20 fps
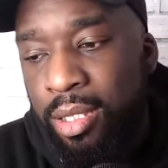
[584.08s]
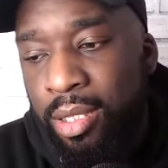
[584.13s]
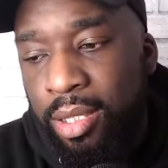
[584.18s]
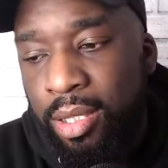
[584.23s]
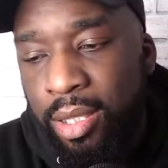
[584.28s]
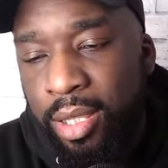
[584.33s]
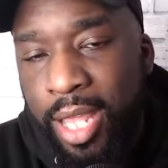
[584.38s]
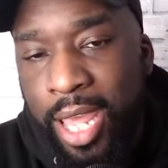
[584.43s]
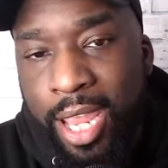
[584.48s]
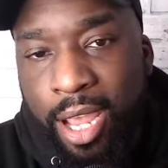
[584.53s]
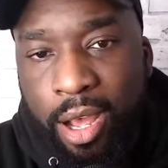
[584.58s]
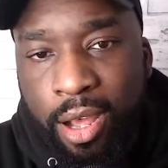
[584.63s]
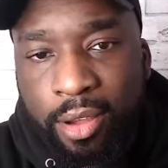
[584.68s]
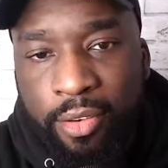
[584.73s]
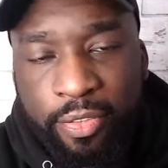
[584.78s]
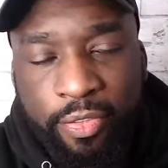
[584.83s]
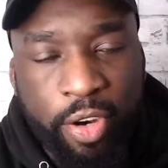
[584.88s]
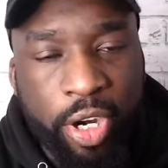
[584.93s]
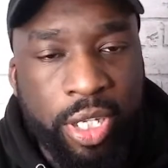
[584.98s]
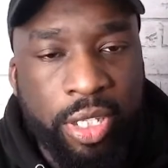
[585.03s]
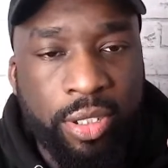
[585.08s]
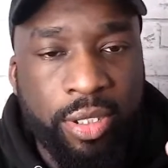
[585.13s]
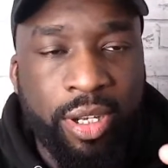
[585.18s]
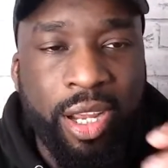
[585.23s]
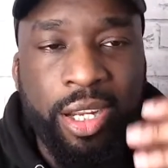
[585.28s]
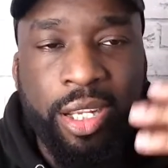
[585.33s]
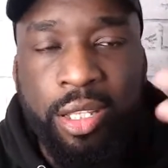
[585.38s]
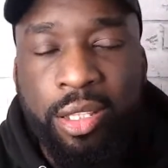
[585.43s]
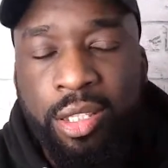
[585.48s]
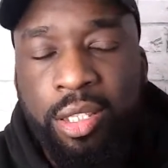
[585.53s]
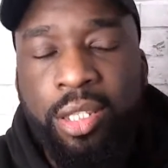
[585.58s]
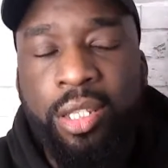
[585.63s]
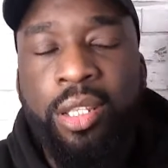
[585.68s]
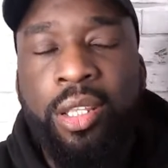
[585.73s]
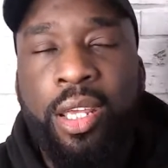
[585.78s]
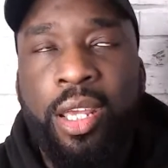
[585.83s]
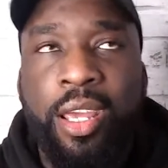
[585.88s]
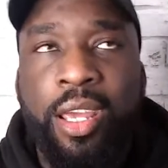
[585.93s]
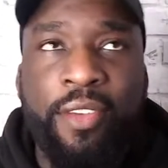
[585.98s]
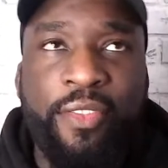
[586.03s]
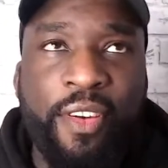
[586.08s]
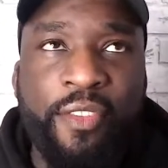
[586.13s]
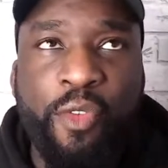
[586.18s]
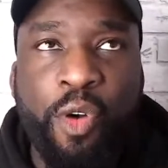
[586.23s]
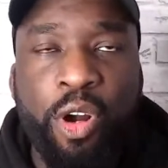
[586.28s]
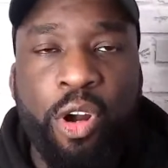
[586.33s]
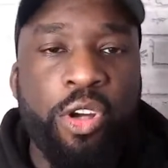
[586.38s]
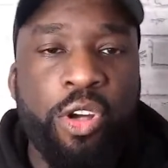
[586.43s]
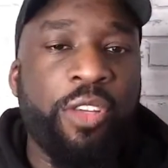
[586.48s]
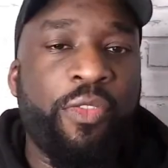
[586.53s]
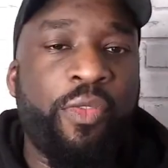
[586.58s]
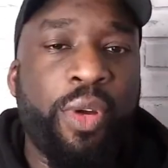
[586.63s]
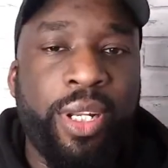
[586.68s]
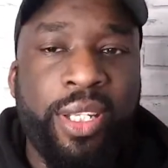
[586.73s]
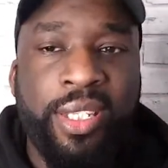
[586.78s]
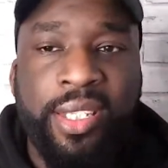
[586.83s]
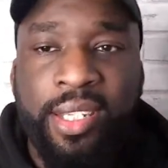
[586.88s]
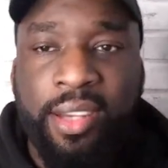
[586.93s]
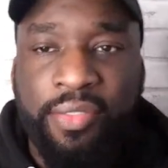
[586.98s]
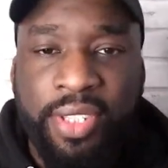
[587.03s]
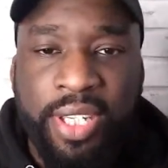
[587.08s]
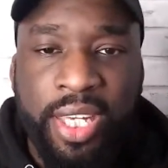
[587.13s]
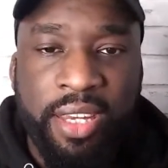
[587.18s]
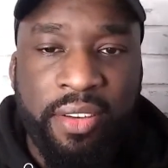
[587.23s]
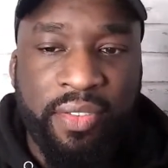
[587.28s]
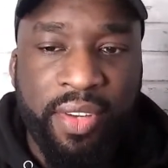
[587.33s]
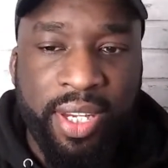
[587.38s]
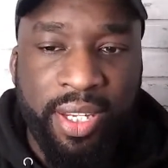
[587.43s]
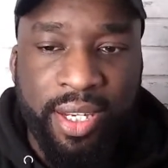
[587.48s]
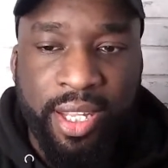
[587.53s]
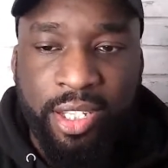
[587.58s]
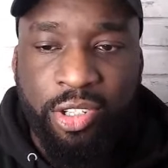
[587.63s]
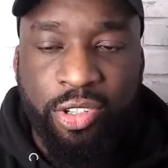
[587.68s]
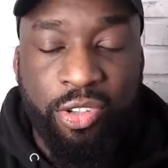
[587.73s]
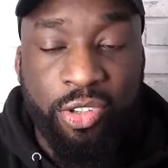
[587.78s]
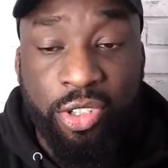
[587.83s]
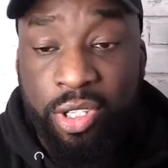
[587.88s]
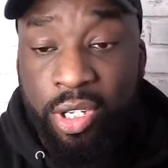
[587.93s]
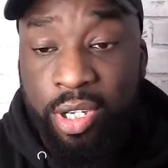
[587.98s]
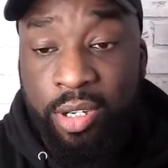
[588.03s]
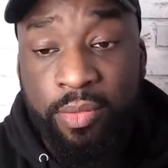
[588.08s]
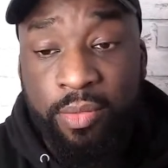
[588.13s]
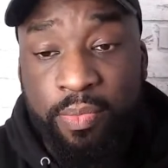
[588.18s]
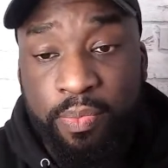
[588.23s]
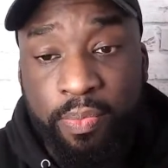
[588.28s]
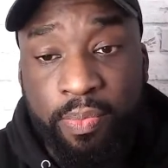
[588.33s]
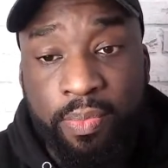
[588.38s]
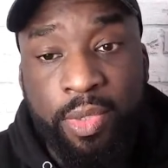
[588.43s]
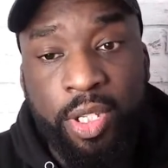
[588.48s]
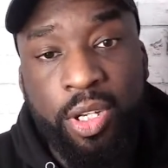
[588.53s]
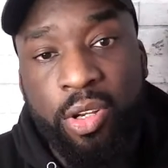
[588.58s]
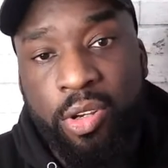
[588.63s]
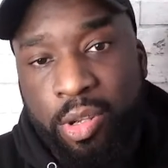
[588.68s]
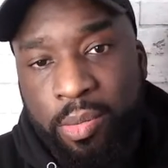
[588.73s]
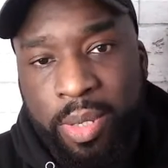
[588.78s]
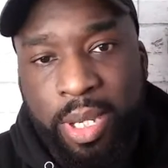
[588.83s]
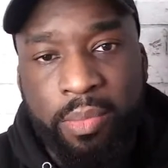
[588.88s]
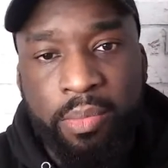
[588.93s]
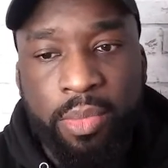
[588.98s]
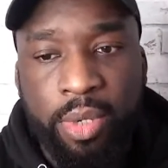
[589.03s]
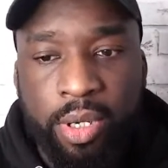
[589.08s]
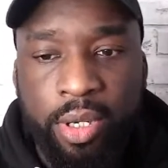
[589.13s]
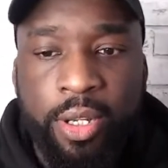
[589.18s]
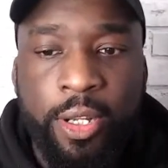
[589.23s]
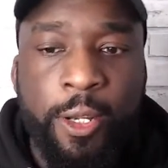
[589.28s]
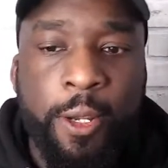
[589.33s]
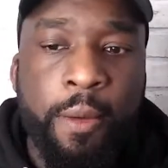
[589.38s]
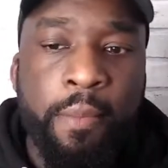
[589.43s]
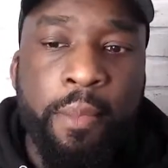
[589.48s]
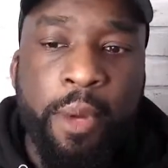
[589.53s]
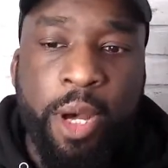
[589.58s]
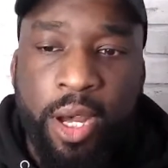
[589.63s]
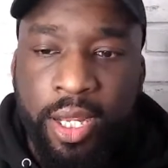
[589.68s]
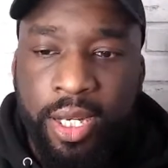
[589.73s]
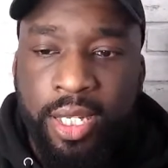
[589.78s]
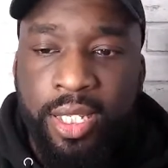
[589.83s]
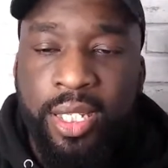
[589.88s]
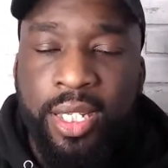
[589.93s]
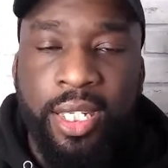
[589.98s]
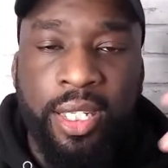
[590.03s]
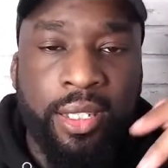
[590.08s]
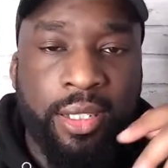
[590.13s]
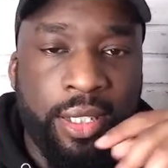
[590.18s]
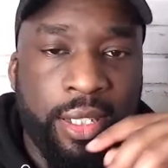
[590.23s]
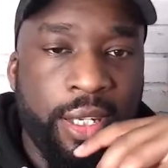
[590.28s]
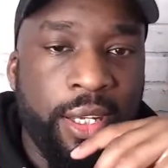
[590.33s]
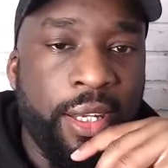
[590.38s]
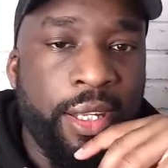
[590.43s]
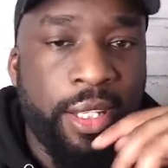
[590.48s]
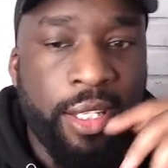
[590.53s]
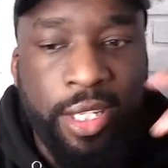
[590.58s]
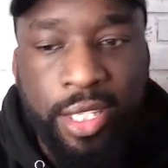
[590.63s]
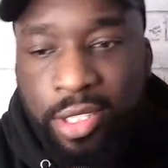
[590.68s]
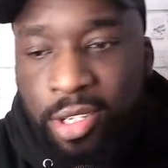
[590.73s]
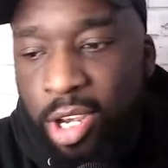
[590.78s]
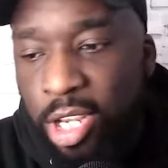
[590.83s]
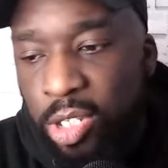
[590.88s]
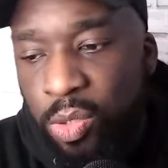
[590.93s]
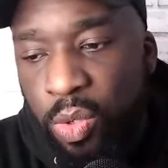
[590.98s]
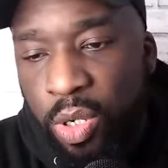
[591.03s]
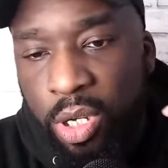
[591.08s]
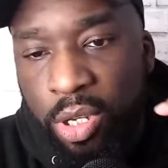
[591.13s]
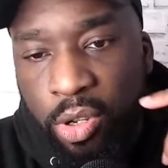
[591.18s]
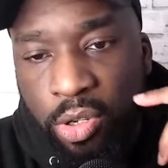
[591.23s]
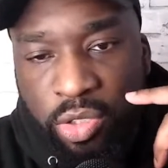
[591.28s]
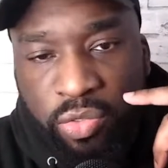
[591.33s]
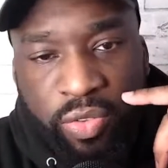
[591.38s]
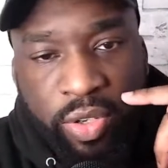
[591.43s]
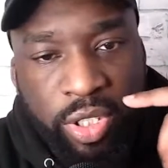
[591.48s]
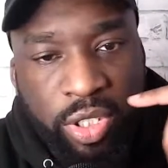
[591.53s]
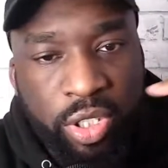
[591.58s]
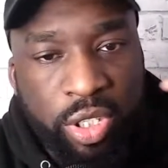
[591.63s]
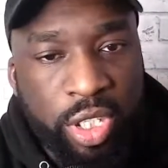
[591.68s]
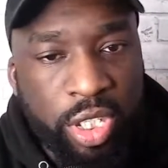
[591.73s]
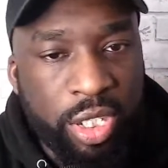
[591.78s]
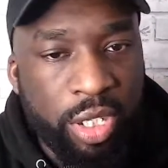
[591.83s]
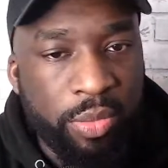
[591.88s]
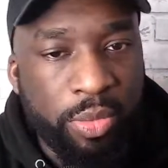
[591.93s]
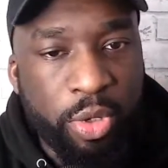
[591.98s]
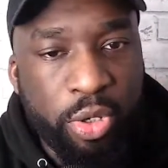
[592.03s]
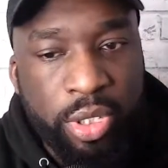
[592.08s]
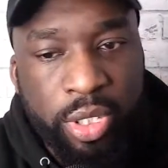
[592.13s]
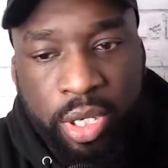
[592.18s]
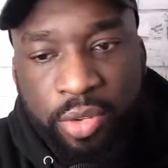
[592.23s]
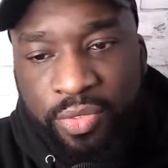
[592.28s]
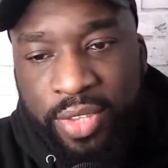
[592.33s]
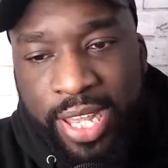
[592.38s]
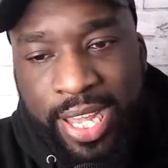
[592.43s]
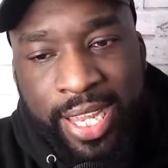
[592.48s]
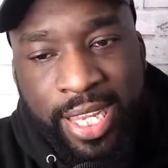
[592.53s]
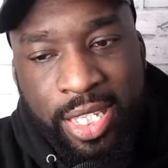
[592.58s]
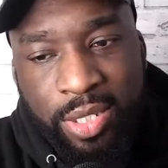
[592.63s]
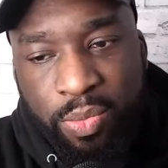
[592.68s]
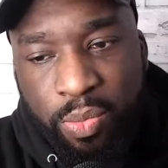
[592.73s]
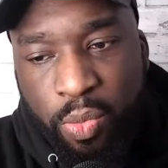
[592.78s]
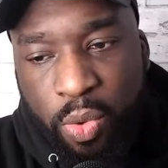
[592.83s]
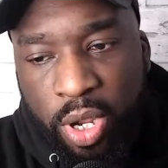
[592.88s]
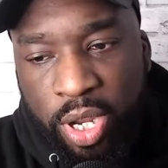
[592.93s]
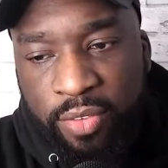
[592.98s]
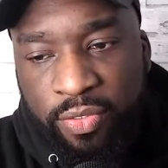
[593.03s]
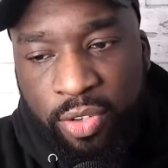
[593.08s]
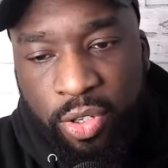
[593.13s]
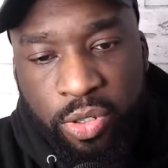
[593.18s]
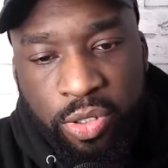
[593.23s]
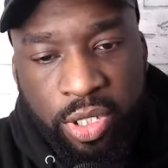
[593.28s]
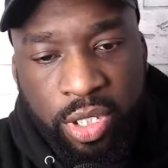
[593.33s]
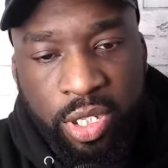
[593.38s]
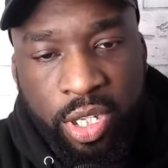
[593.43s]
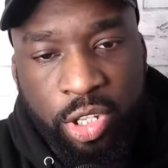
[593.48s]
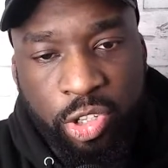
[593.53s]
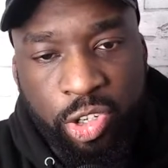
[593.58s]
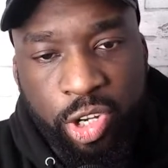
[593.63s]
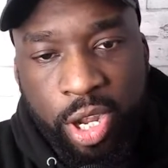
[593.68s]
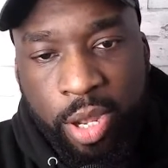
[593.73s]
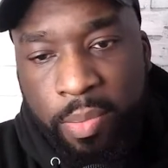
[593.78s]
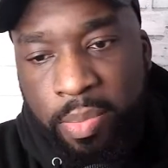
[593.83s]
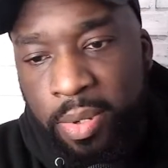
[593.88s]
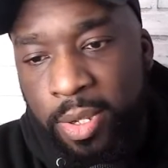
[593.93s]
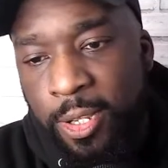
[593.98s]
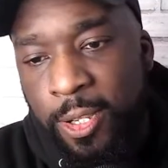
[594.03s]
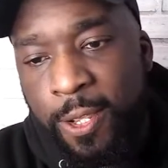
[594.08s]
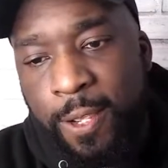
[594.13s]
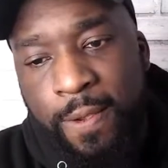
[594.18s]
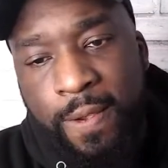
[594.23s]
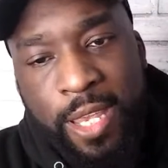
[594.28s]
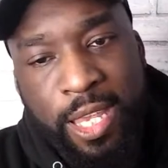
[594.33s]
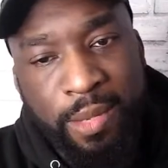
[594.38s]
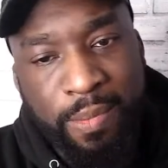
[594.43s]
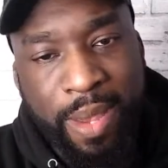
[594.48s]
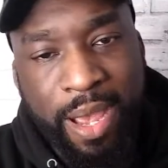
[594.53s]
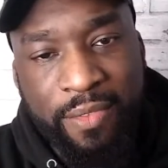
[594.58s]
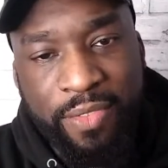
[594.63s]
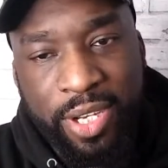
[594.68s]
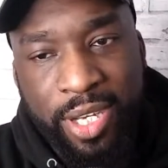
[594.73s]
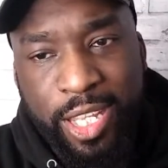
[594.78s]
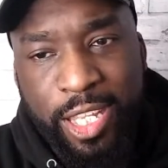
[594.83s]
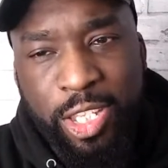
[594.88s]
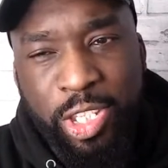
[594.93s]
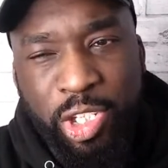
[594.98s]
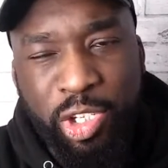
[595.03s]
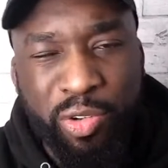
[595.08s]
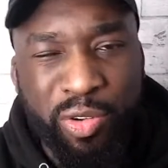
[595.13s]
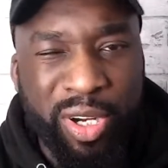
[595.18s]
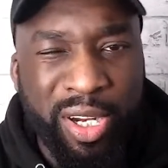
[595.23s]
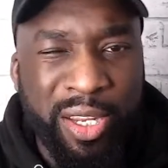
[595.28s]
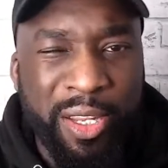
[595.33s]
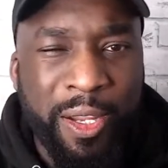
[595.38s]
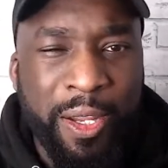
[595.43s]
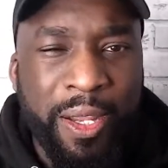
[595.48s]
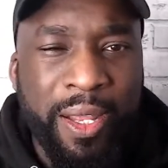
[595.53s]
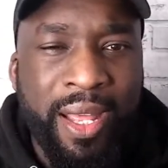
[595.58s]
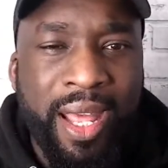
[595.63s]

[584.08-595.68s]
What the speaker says: They are friends. Like, if everyone goes off what they see off TV, then you're just going to, you know what I mean? But behind the scenes, these guys were close friends. So there's the morning of that, his wife losing her job, him having an injury.